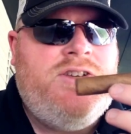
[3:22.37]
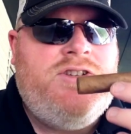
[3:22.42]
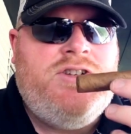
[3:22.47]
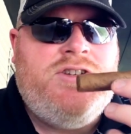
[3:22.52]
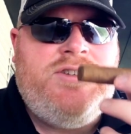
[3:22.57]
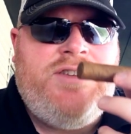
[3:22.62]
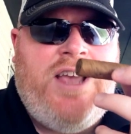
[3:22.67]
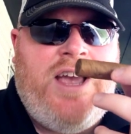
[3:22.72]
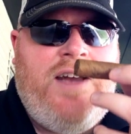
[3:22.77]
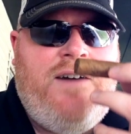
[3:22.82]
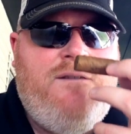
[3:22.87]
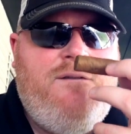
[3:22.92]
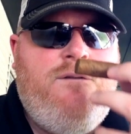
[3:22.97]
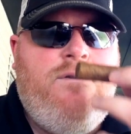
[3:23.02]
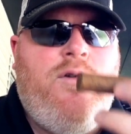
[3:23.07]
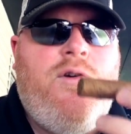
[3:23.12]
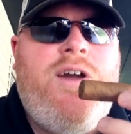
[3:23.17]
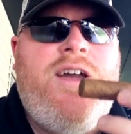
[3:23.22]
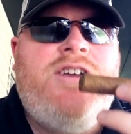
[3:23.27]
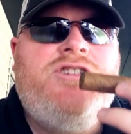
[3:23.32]
just like a
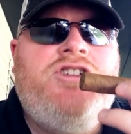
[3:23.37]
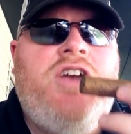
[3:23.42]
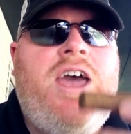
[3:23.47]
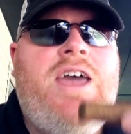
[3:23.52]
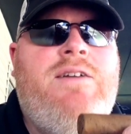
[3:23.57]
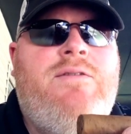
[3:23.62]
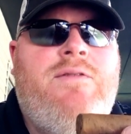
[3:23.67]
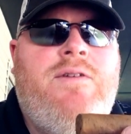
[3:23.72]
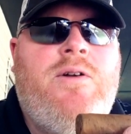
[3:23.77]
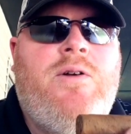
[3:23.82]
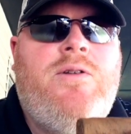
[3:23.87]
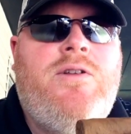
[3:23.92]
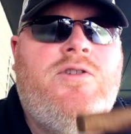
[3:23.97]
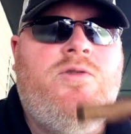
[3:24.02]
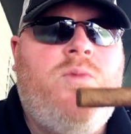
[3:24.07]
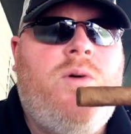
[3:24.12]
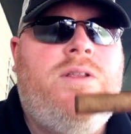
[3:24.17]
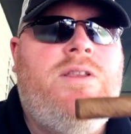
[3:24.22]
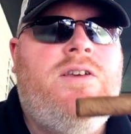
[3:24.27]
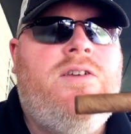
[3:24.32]
fresh hayfield is
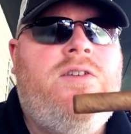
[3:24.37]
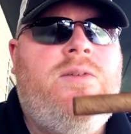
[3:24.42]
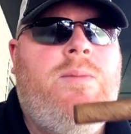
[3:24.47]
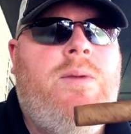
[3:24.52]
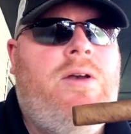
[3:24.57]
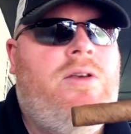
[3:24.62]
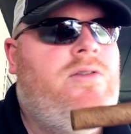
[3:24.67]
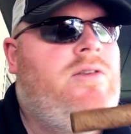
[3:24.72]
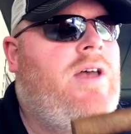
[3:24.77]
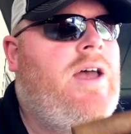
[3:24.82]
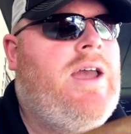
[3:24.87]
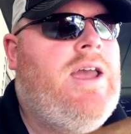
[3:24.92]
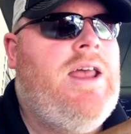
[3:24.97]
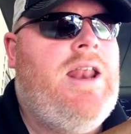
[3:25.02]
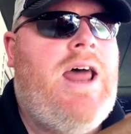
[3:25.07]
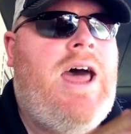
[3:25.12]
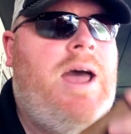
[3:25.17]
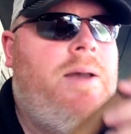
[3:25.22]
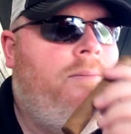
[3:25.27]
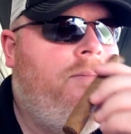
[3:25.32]
what this smells like, and
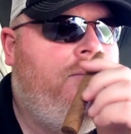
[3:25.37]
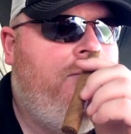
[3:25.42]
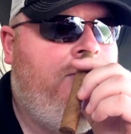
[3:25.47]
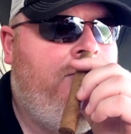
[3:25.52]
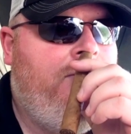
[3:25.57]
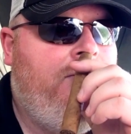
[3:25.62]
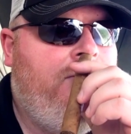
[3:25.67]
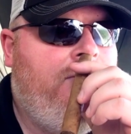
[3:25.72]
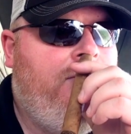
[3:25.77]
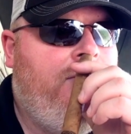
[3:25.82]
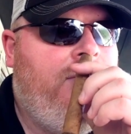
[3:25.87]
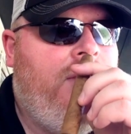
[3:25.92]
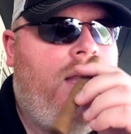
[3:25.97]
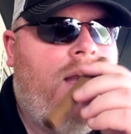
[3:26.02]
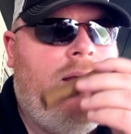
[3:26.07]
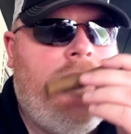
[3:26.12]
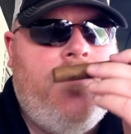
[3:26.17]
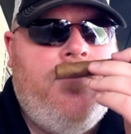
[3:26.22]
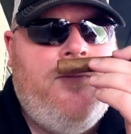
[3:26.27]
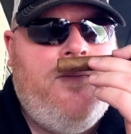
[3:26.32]
I
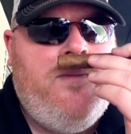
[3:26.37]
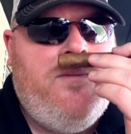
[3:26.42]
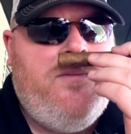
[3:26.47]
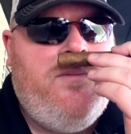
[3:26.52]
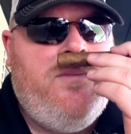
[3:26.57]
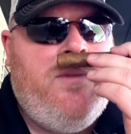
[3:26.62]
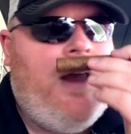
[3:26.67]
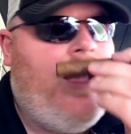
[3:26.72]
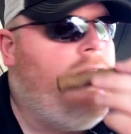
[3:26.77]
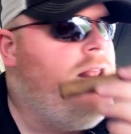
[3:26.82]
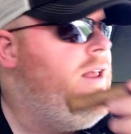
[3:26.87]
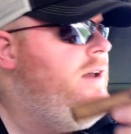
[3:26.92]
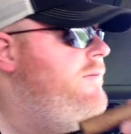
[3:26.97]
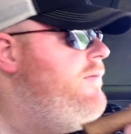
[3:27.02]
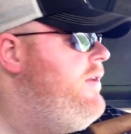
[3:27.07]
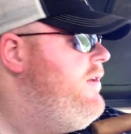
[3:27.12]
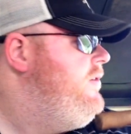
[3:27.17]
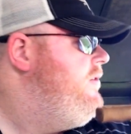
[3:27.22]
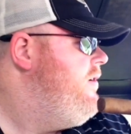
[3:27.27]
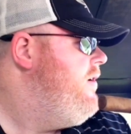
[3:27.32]
love
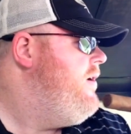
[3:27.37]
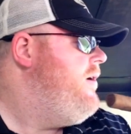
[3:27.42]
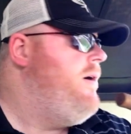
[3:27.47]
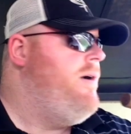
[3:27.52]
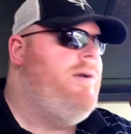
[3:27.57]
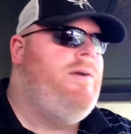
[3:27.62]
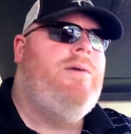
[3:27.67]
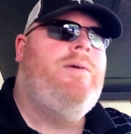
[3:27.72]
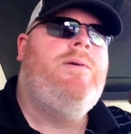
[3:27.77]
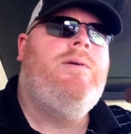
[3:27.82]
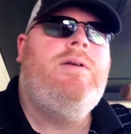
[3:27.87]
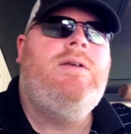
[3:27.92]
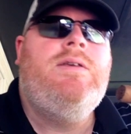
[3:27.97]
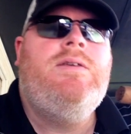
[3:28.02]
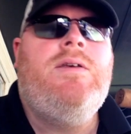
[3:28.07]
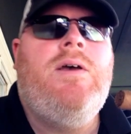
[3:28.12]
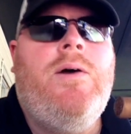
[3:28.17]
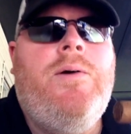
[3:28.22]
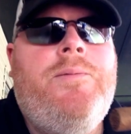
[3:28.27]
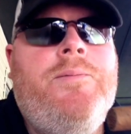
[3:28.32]
this cigar.
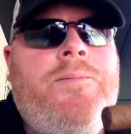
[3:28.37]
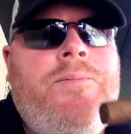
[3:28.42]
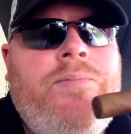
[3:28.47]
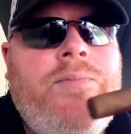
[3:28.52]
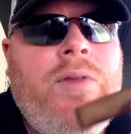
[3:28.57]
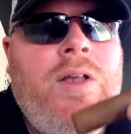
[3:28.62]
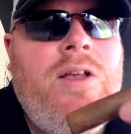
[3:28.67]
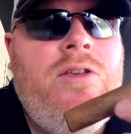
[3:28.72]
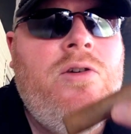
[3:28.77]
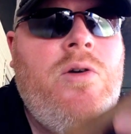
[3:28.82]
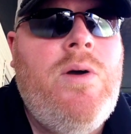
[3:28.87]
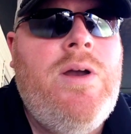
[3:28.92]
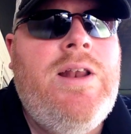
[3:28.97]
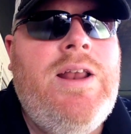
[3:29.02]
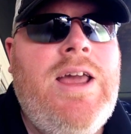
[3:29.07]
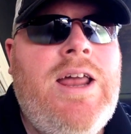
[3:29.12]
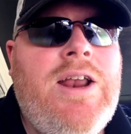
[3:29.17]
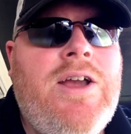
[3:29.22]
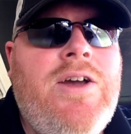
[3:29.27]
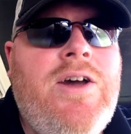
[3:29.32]
So let's go ahead and
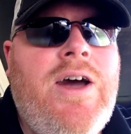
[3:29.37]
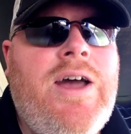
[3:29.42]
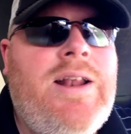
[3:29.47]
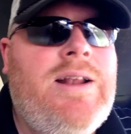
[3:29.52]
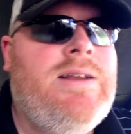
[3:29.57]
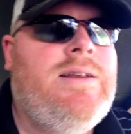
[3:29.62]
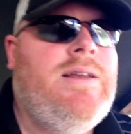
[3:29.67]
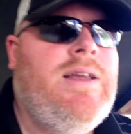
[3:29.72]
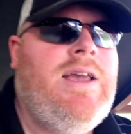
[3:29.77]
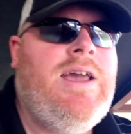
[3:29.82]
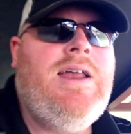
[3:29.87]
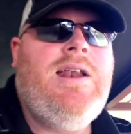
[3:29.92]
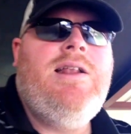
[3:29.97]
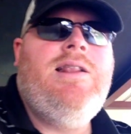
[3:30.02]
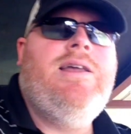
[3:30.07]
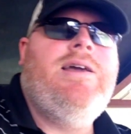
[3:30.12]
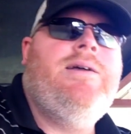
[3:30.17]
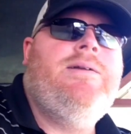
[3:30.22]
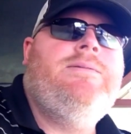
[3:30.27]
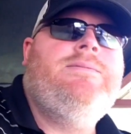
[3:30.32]
get it cut and get it lit.